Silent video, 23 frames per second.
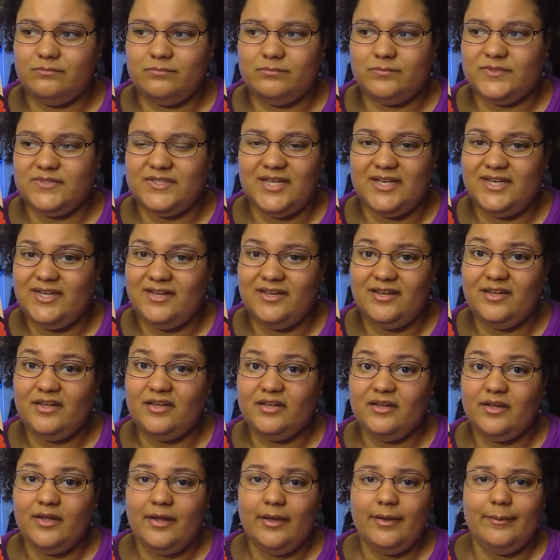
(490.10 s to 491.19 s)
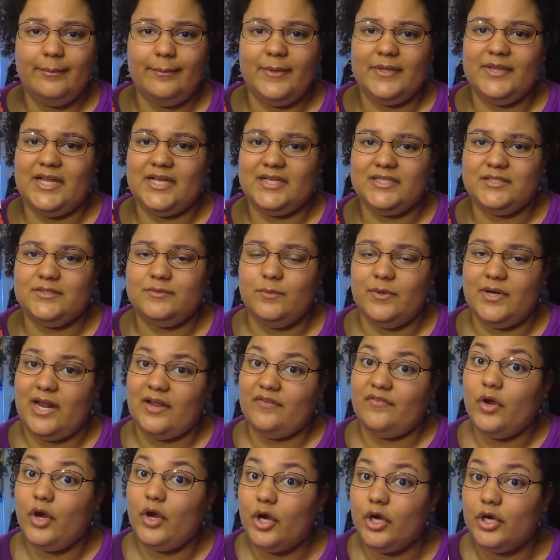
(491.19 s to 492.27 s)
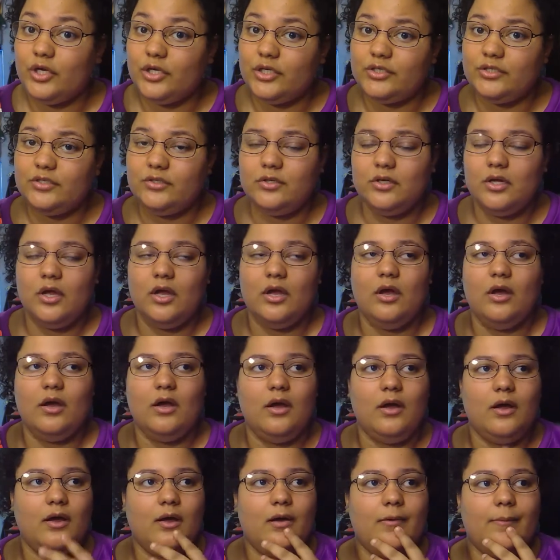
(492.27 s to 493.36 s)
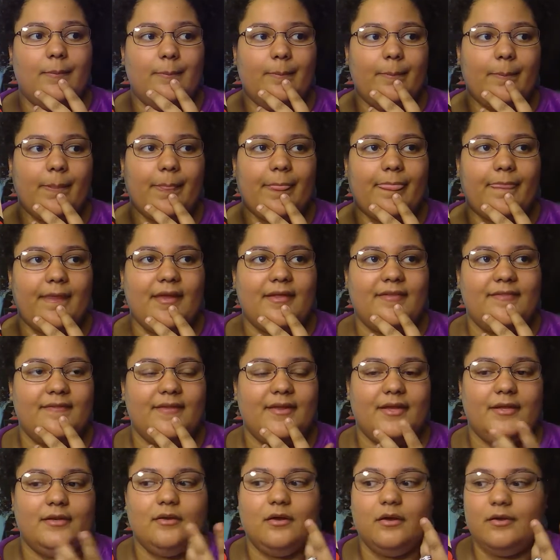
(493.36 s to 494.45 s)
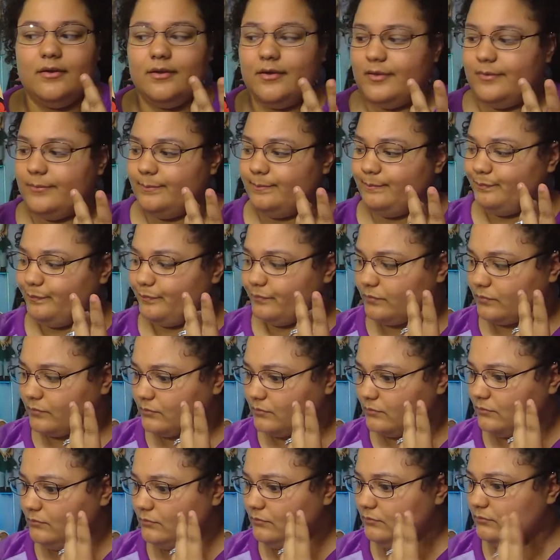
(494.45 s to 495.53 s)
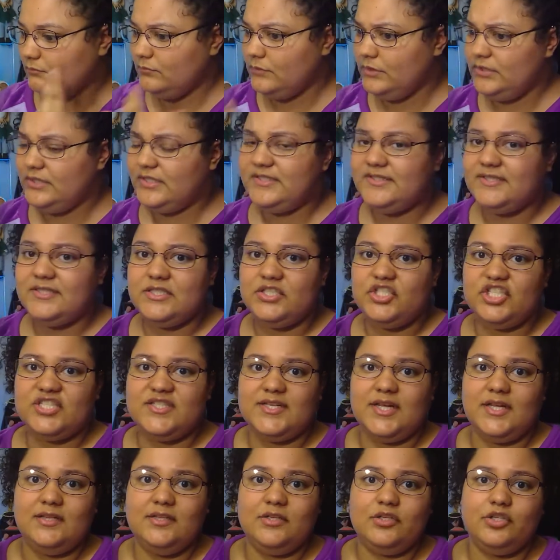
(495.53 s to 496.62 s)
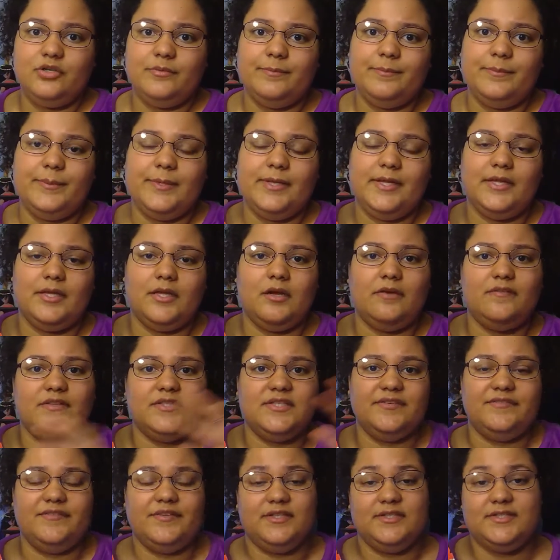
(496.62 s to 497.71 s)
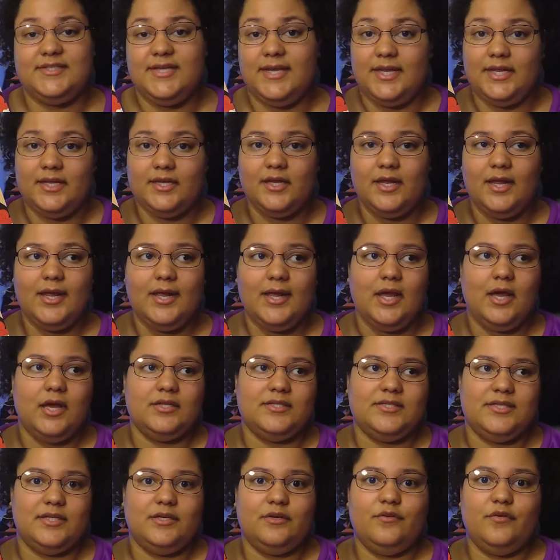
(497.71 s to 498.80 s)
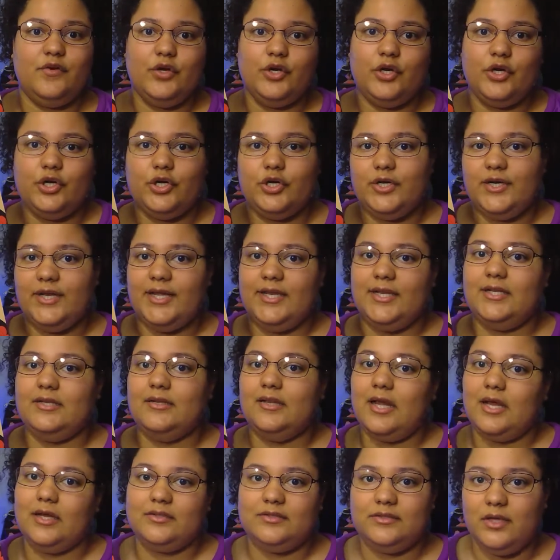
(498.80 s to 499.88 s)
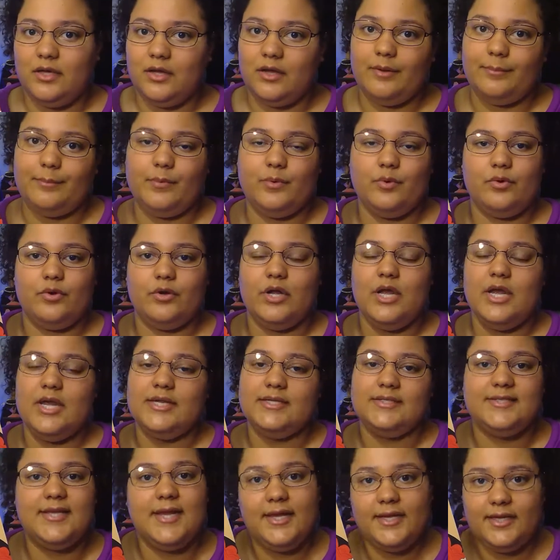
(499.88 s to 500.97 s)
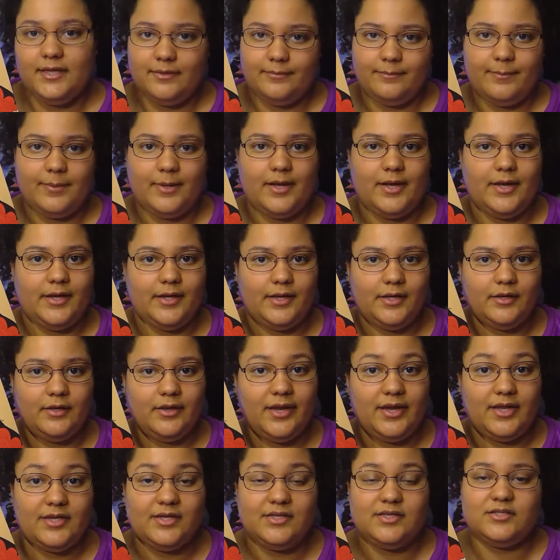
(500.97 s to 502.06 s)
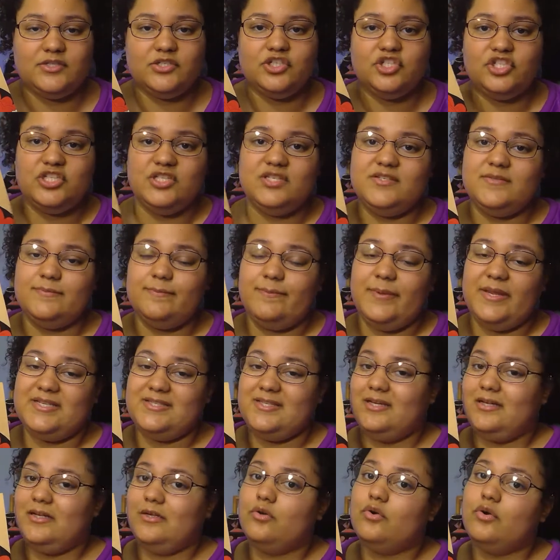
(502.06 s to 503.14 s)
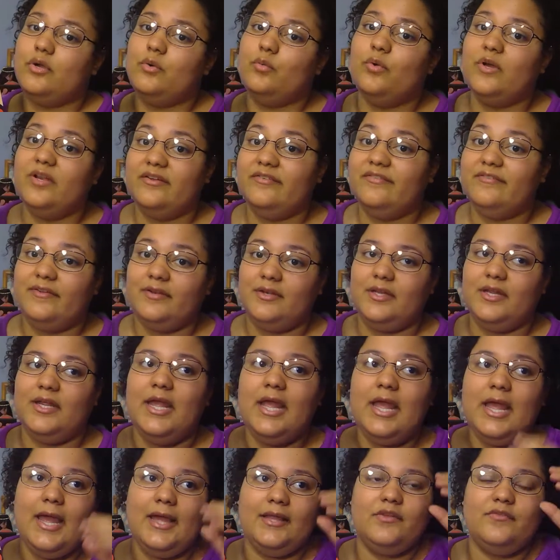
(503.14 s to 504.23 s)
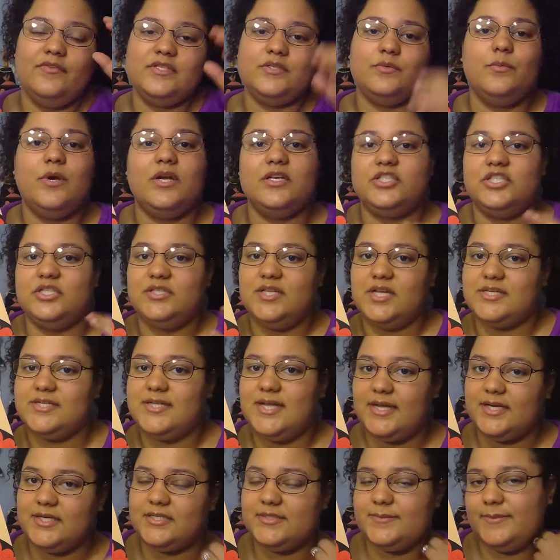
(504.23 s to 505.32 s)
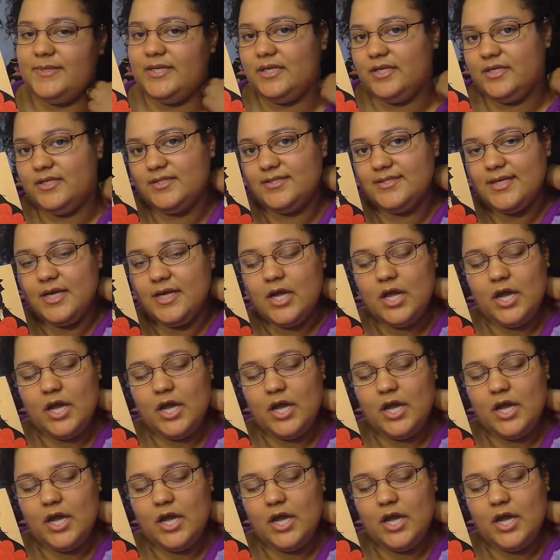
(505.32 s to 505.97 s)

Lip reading: study it, but that's what I've heard. And then this is just a little bit of a different take. Instead of her getting locked up or taken by Hades, she's basically going willingly. And the reason why she does that is because